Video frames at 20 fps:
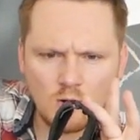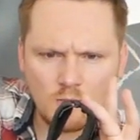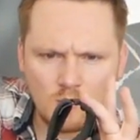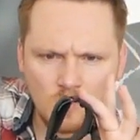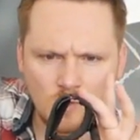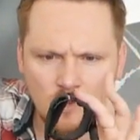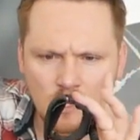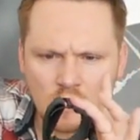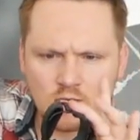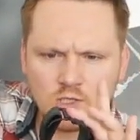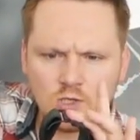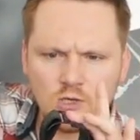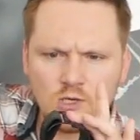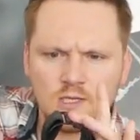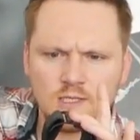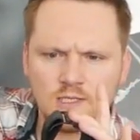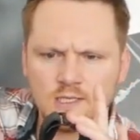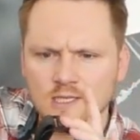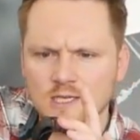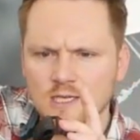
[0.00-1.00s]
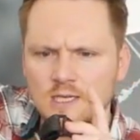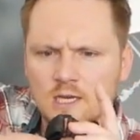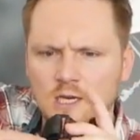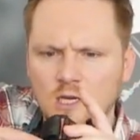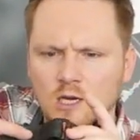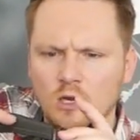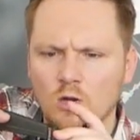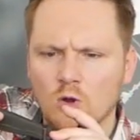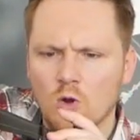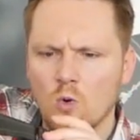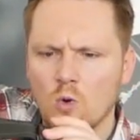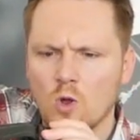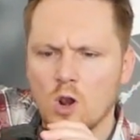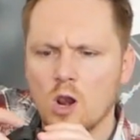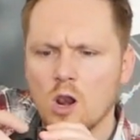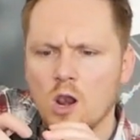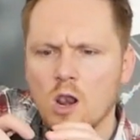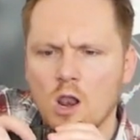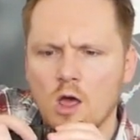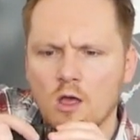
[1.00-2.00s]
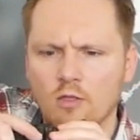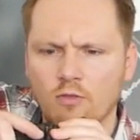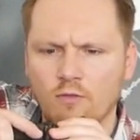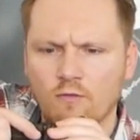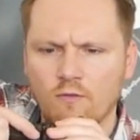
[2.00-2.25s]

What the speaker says: But as you can see, you can go a lot